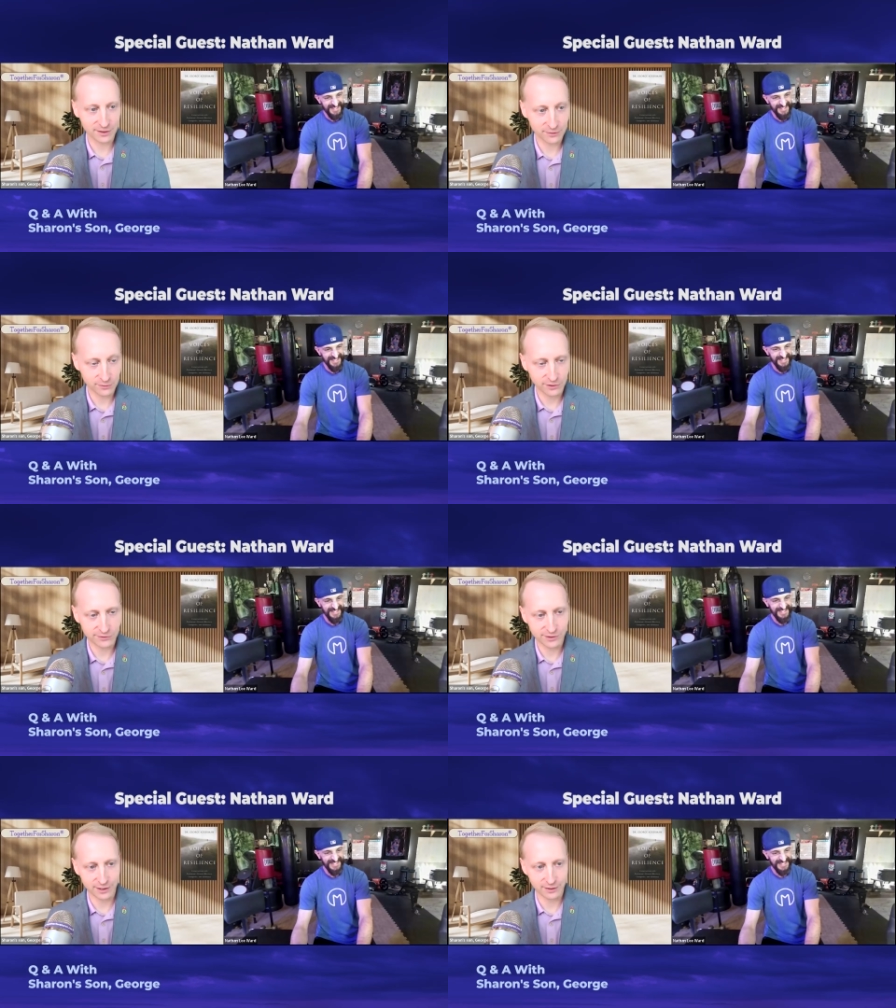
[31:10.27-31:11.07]
you're
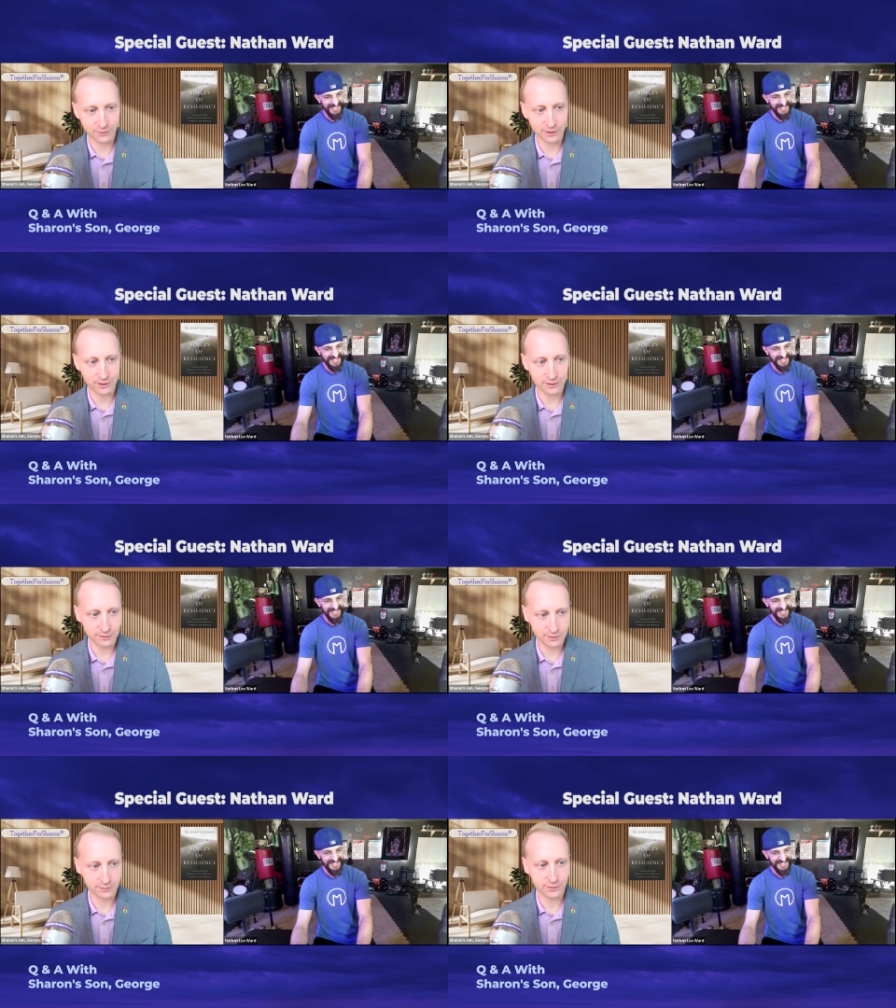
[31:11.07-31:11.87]
training with
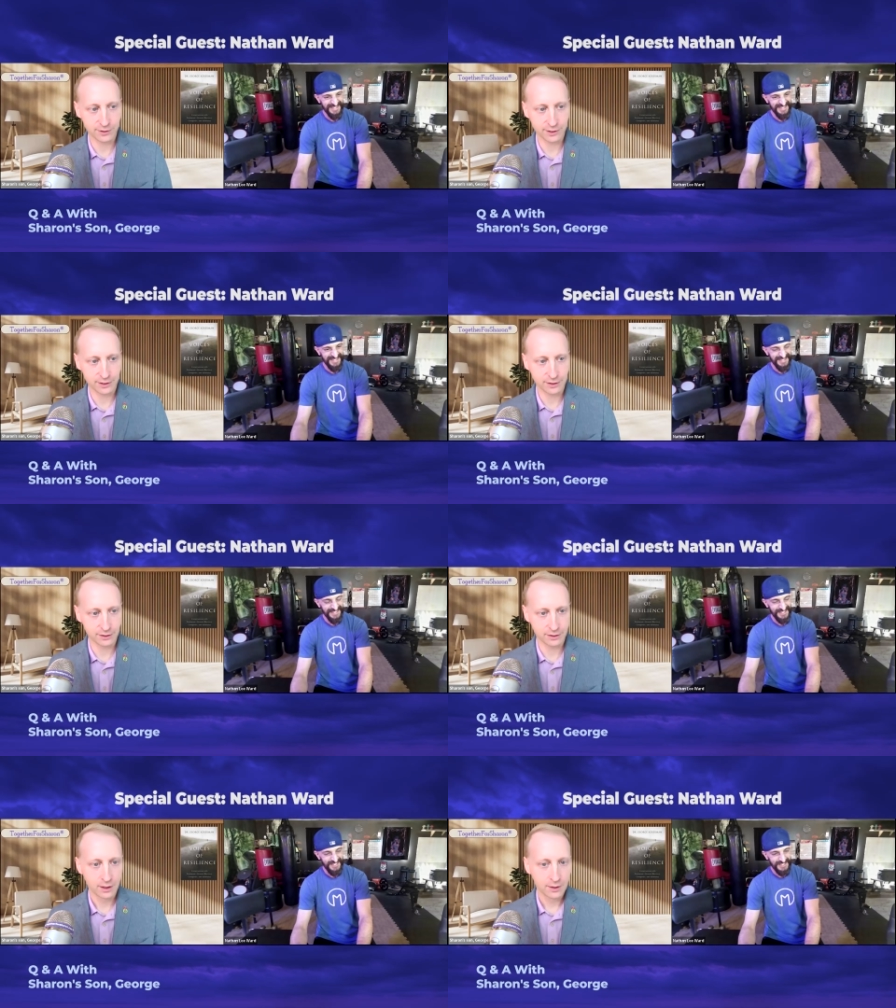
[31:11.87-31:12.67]
and supporting
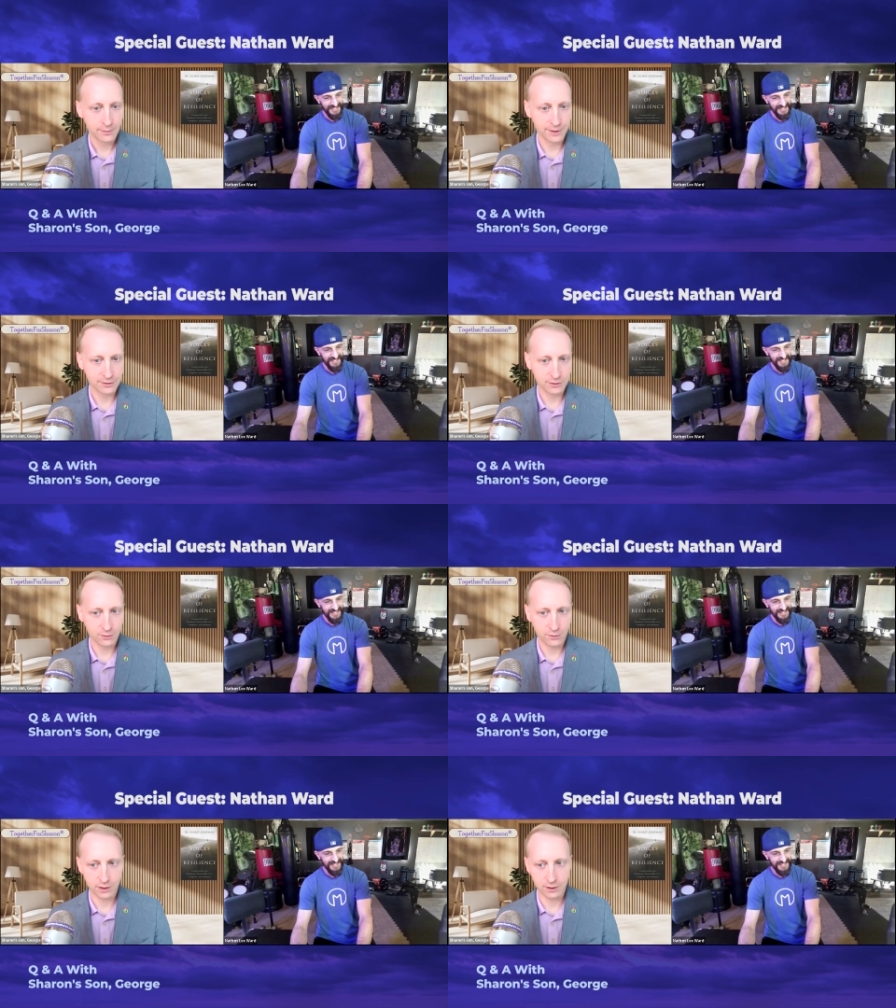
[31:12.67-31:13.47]
and means the
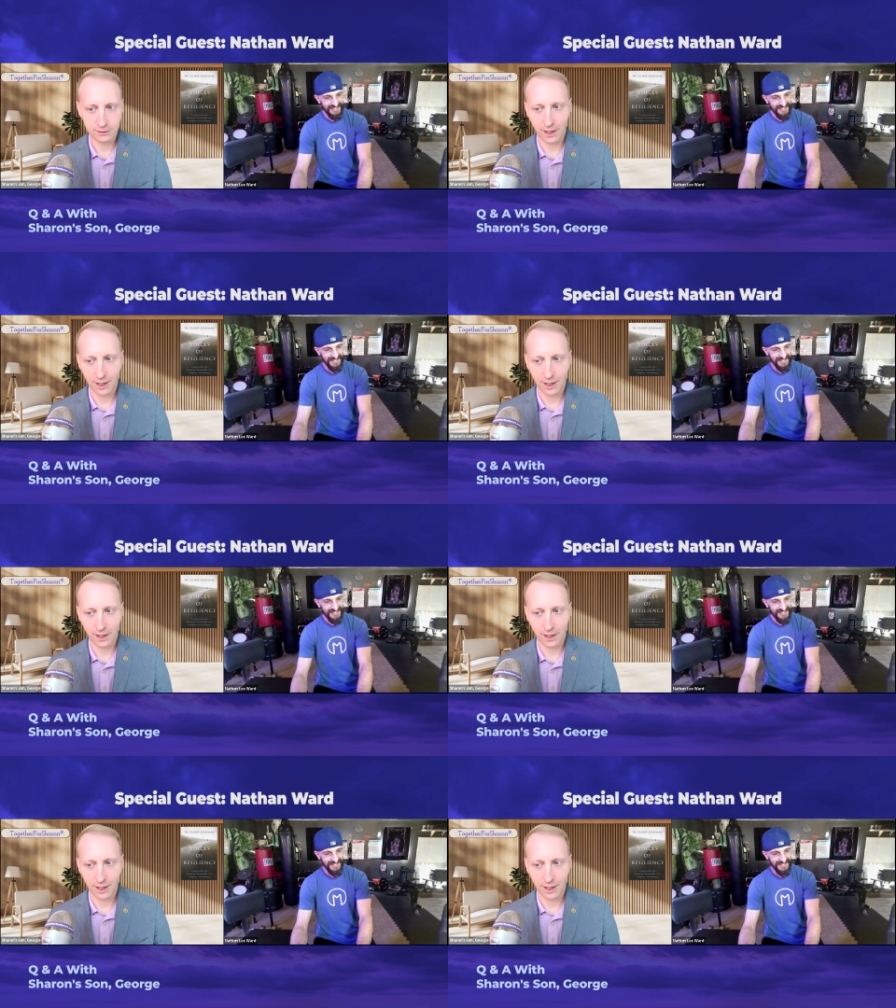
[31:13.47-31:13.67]
world.